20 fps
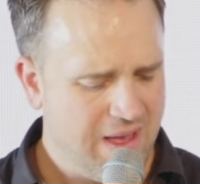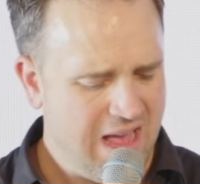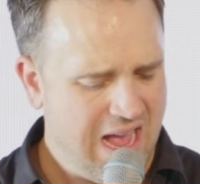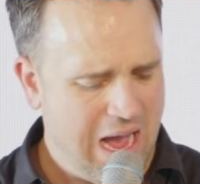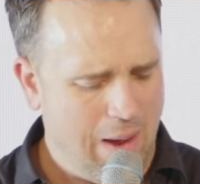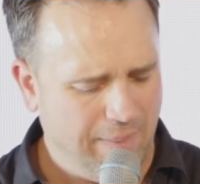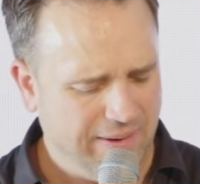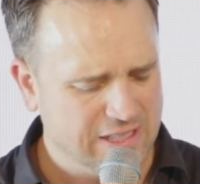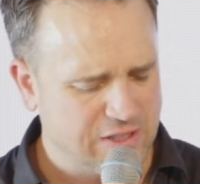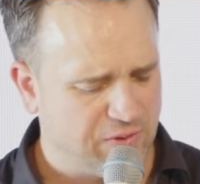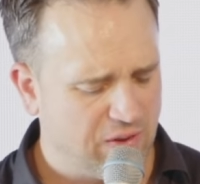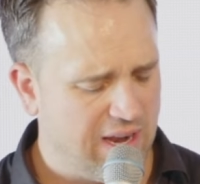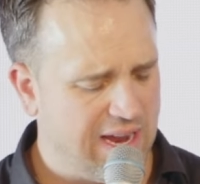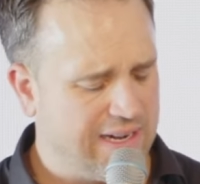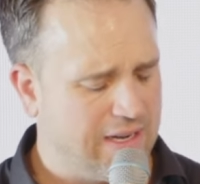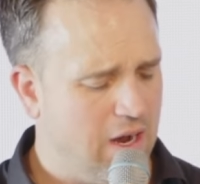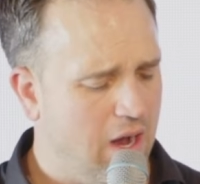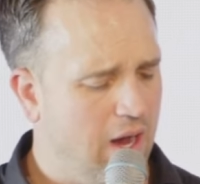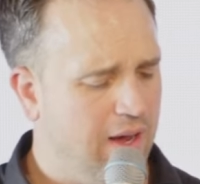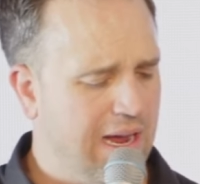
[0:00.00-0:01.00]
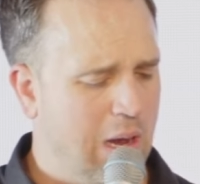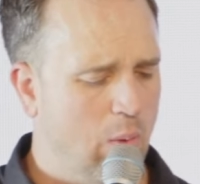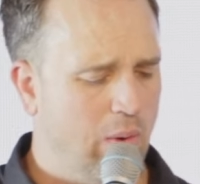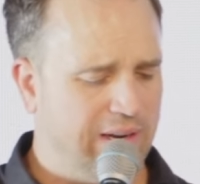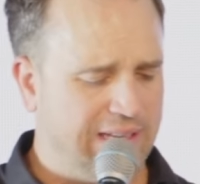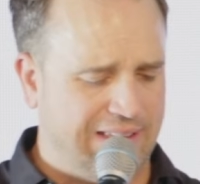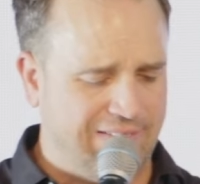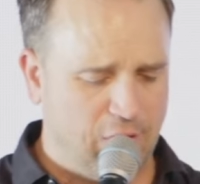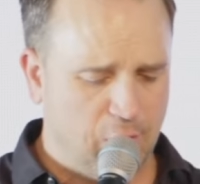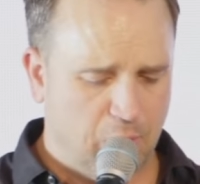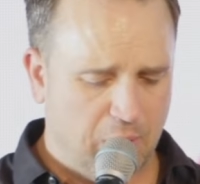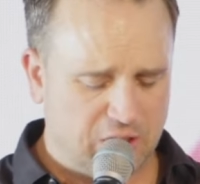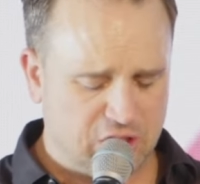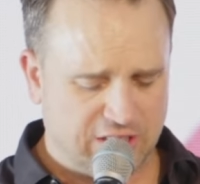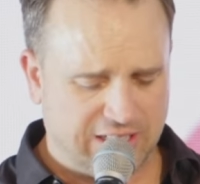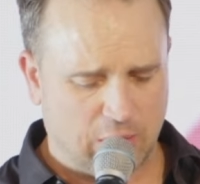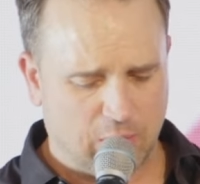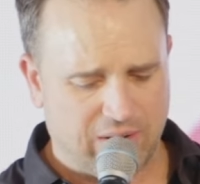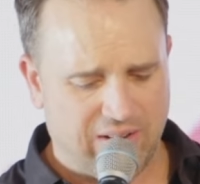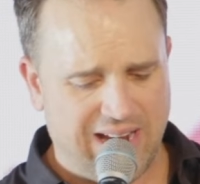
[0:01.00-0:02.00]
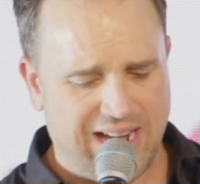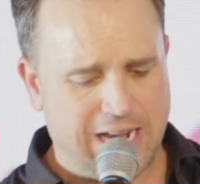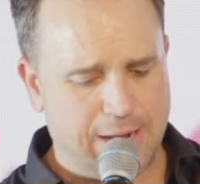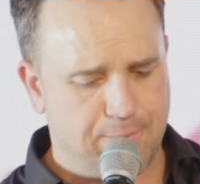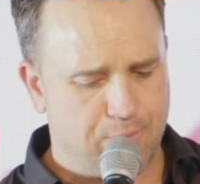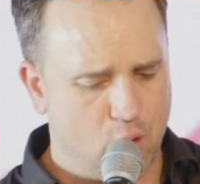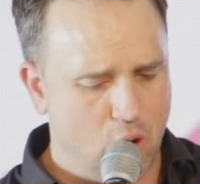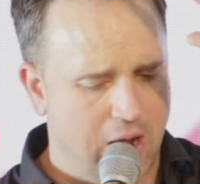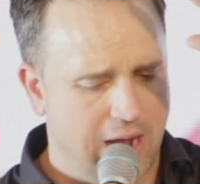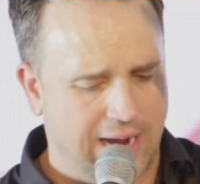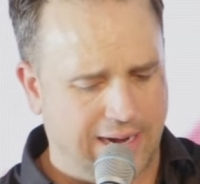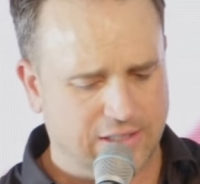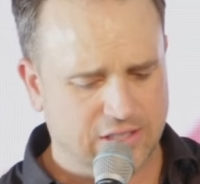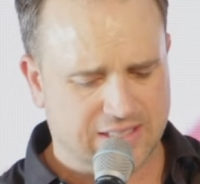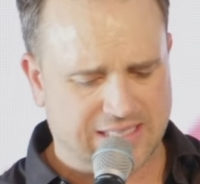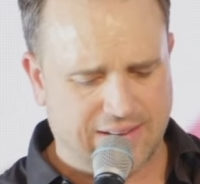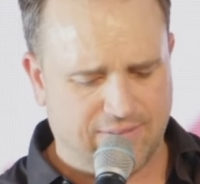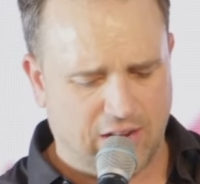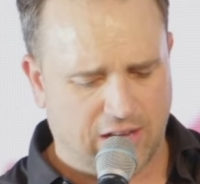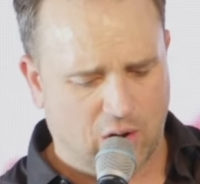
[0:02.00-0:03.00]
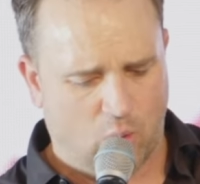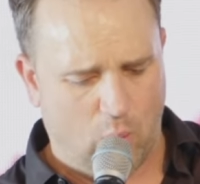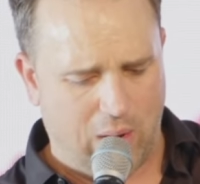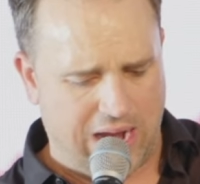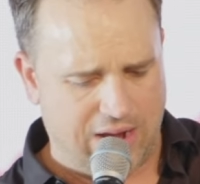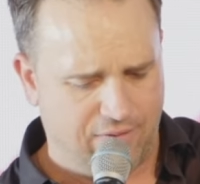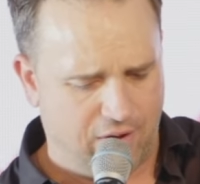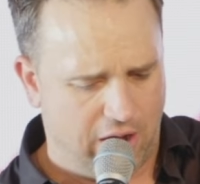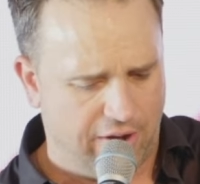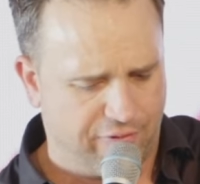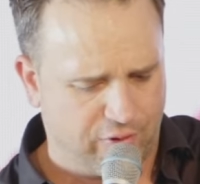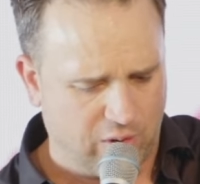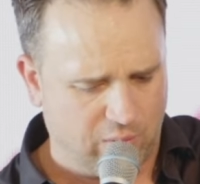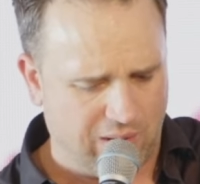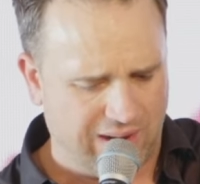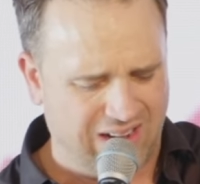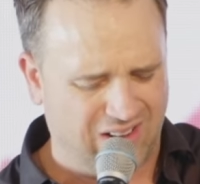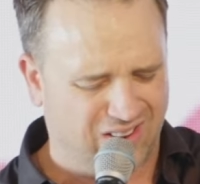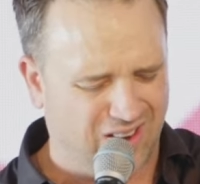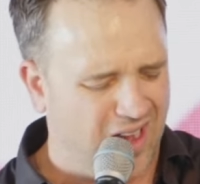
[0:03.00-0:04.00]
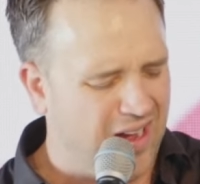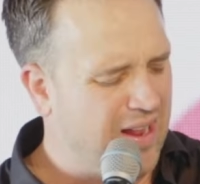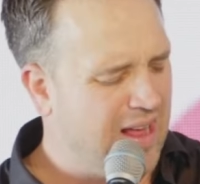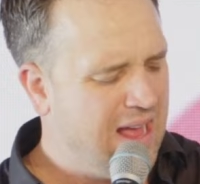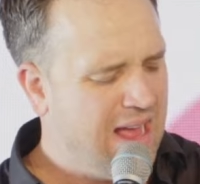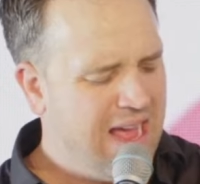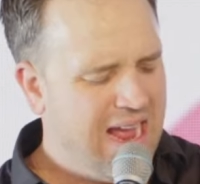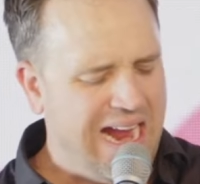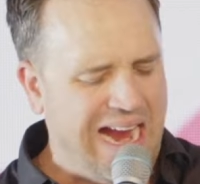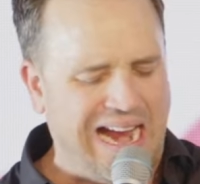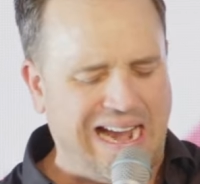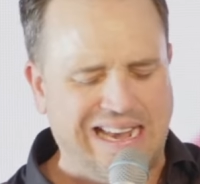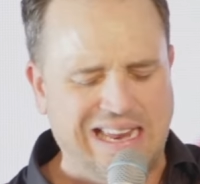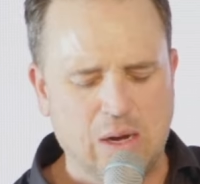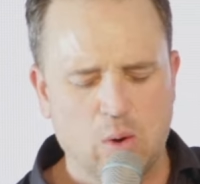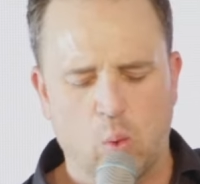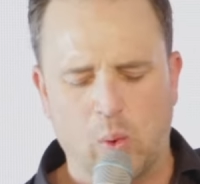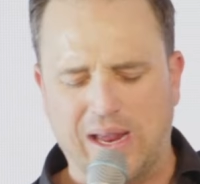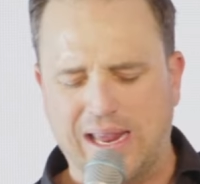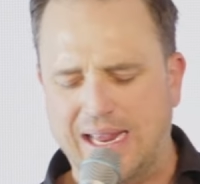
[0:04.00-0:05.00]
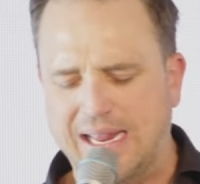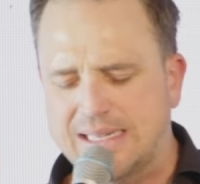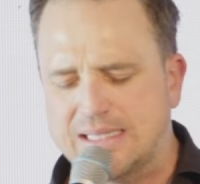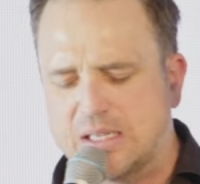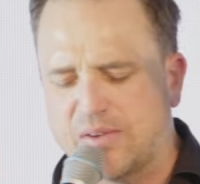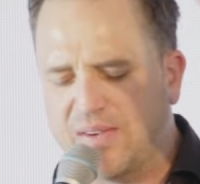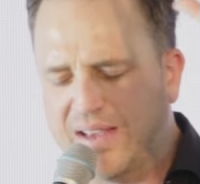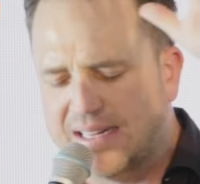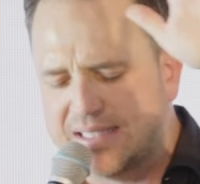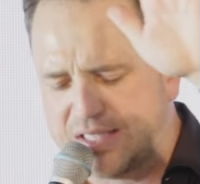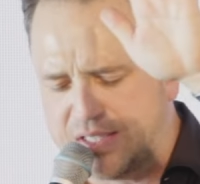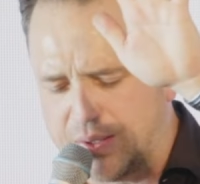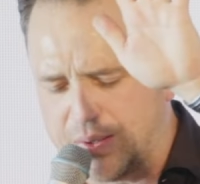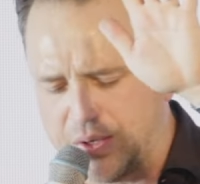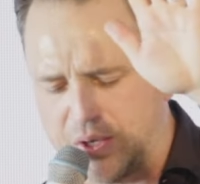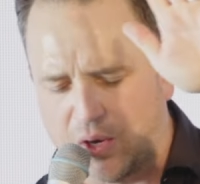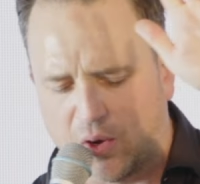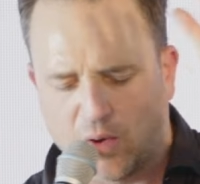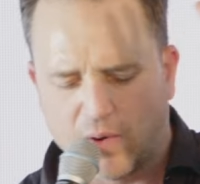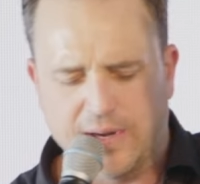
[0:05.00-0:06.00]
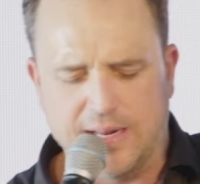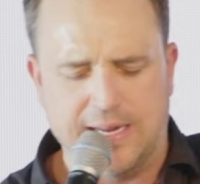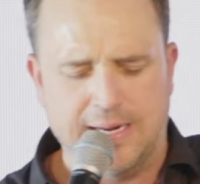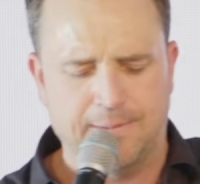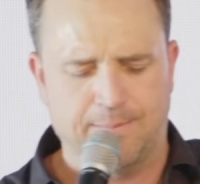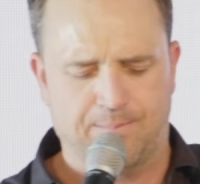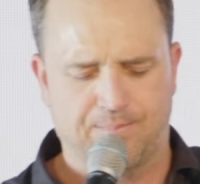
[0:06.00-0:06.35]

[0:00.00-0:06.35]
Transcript: How many of you feel like, God, I want to give you permission to get rid of any pride? Just give God a wave offering right now. God, any weeds of insecurity,